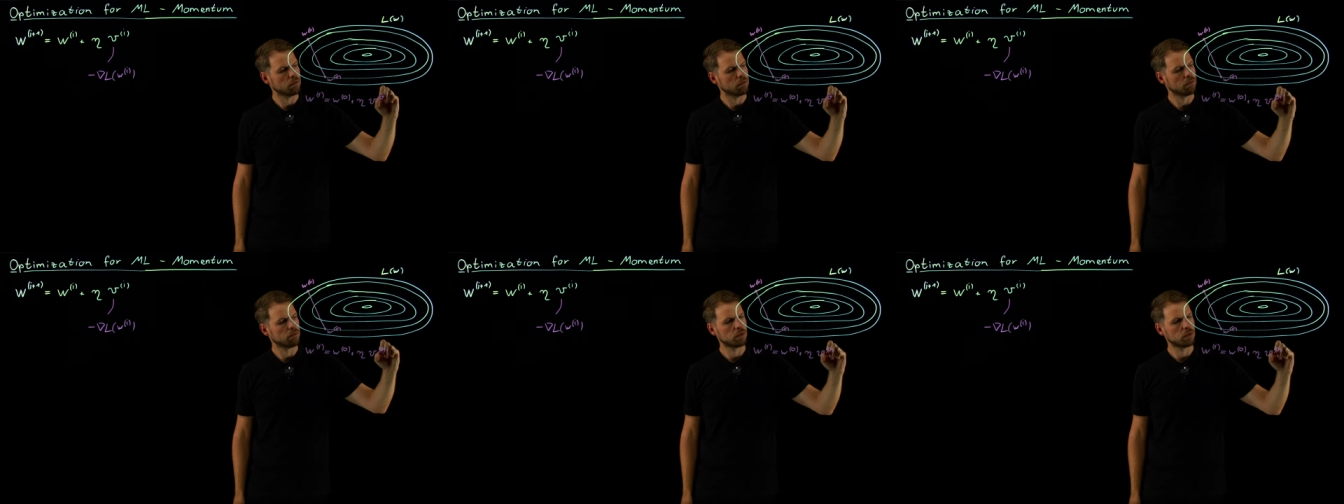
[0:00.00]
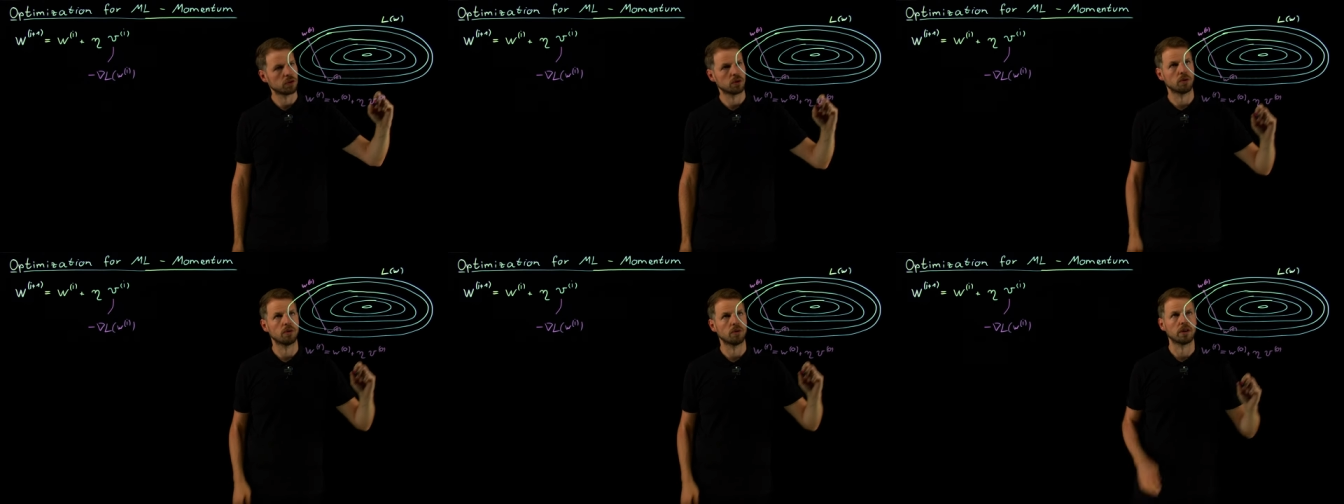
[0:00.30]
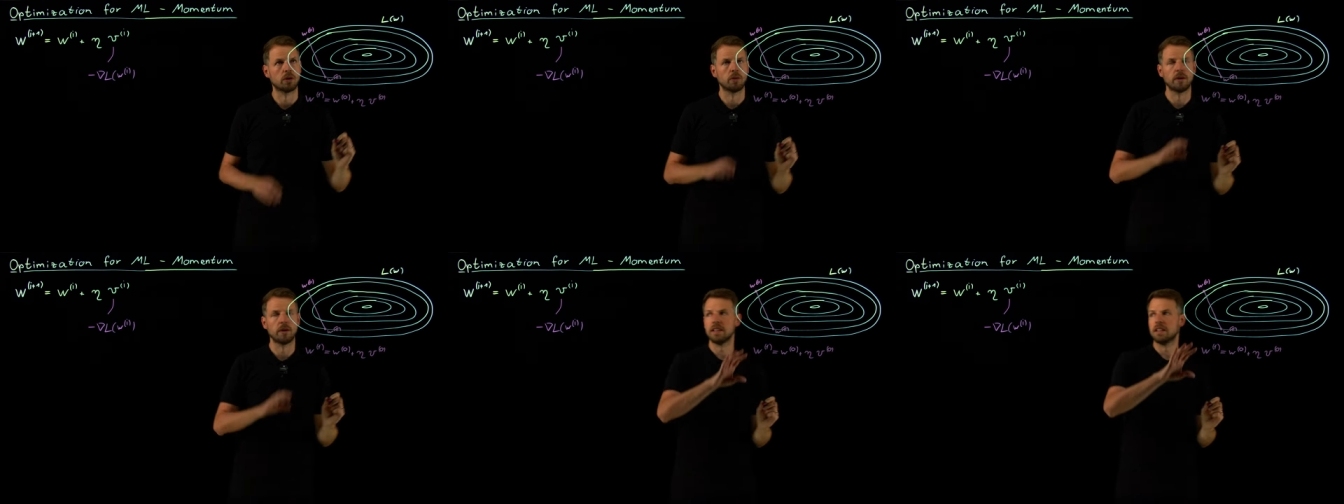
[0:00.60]
So the
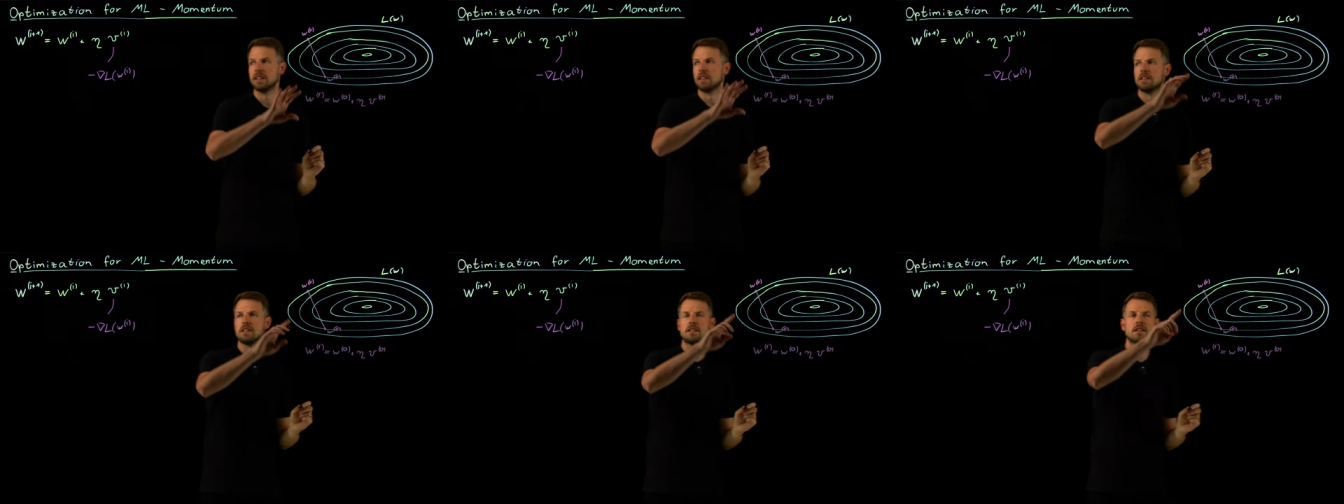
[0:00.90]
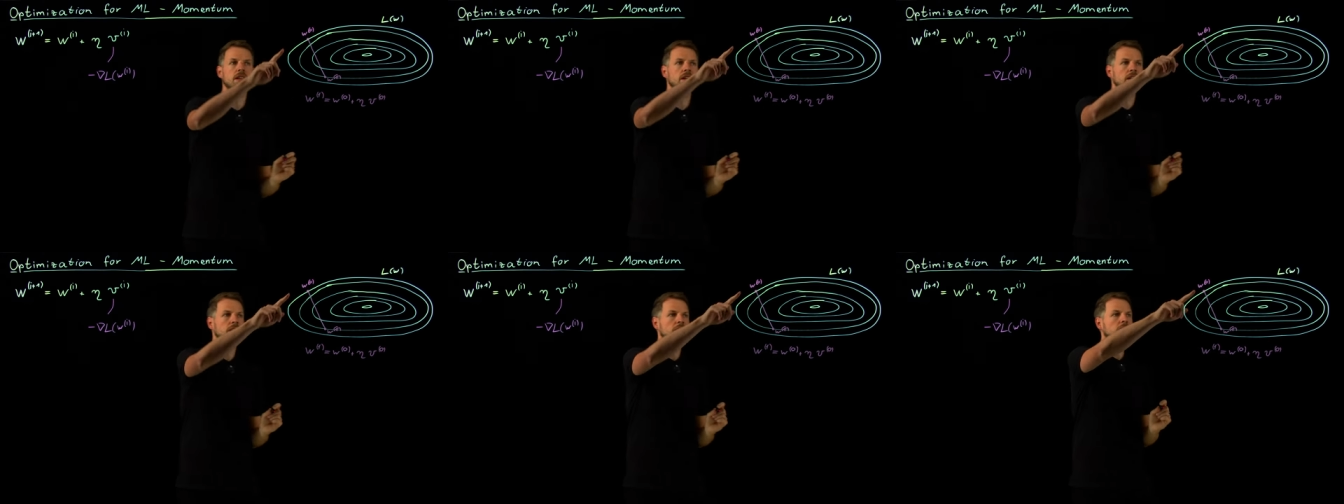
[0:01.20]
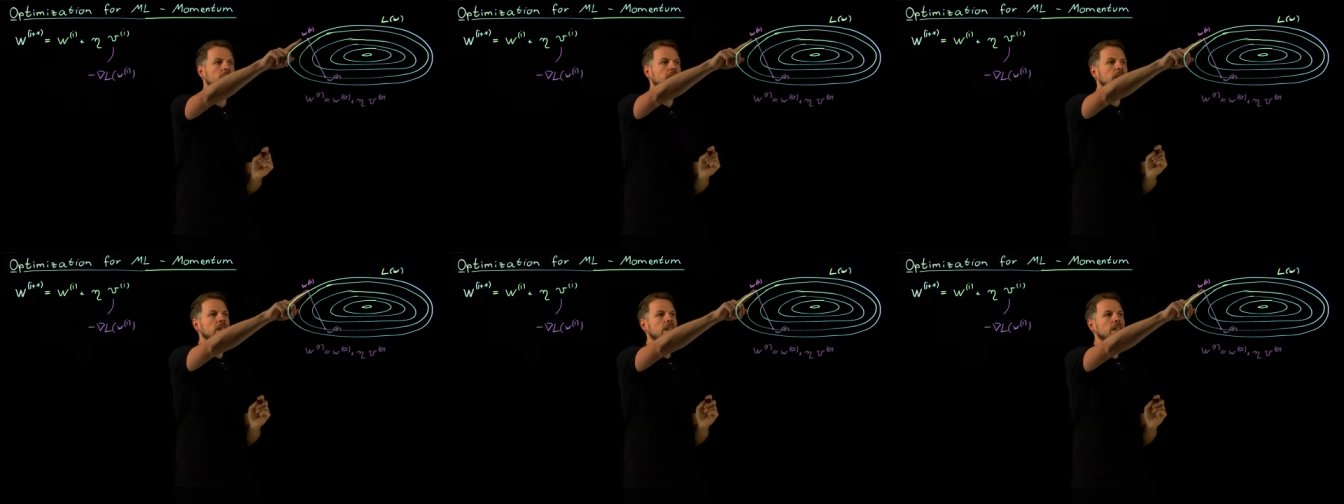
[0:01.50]
gradient
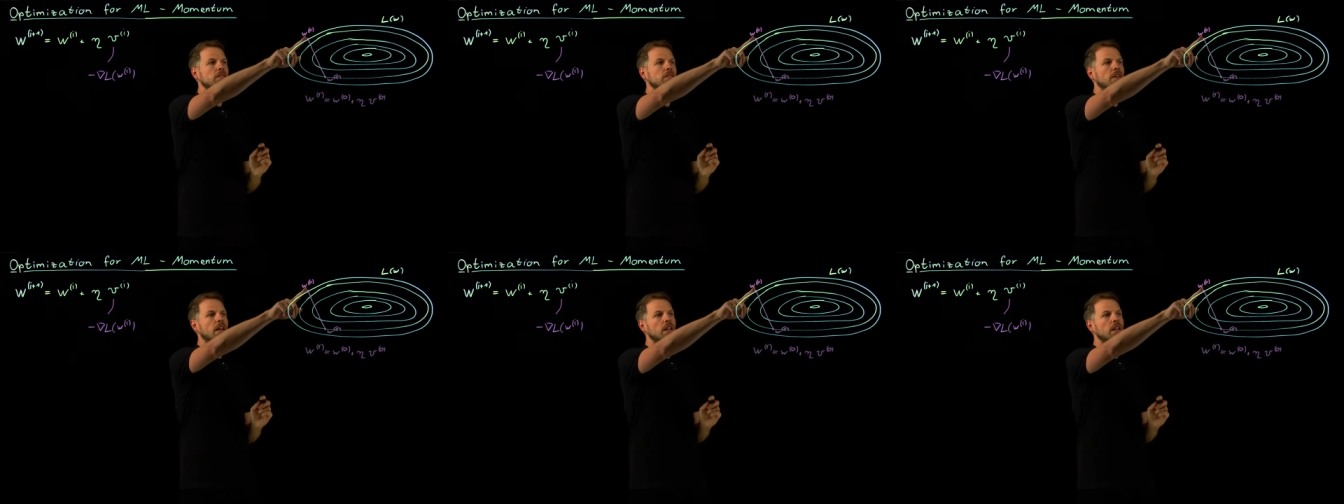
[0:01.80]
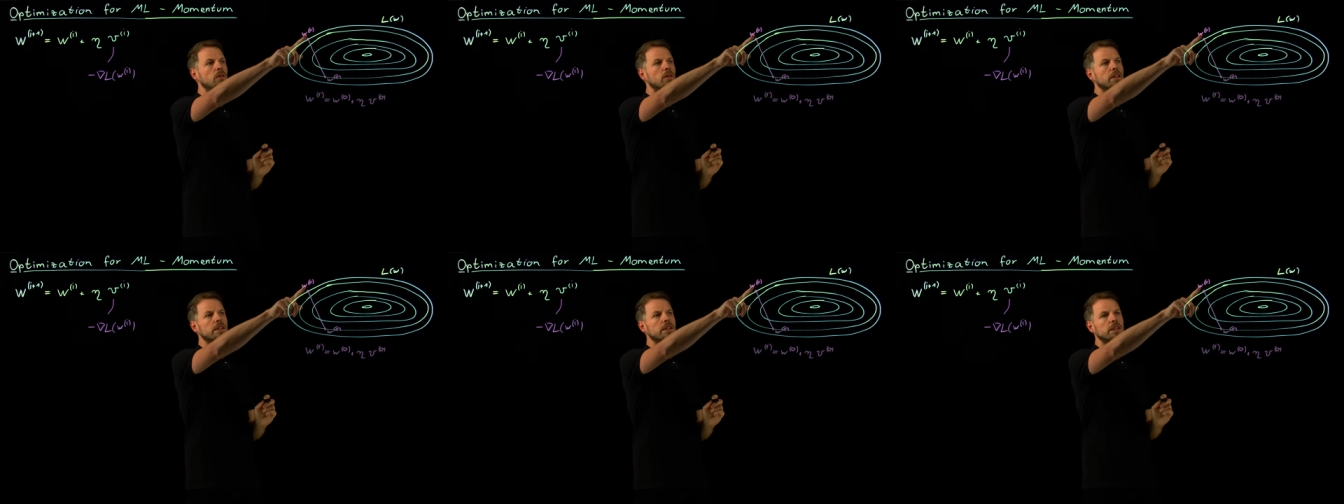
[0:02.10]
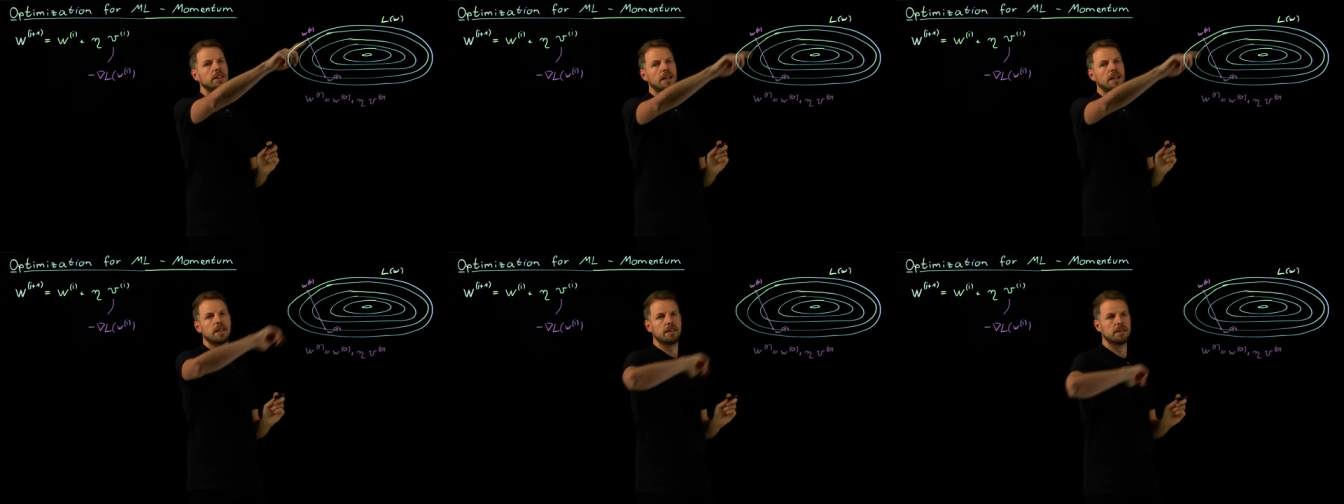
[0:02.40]
evaluated
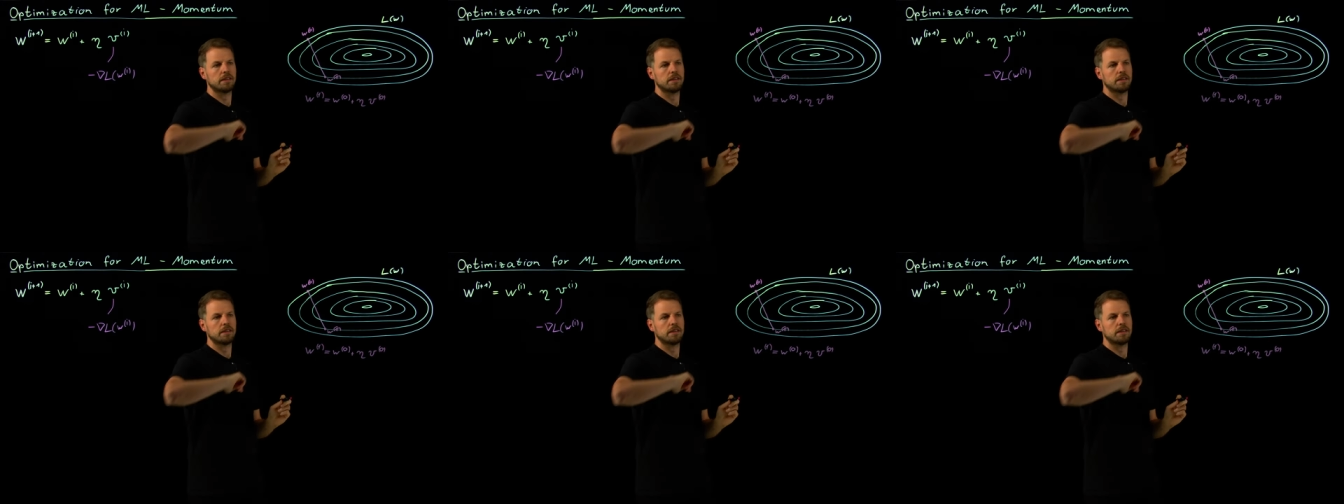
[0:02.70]
at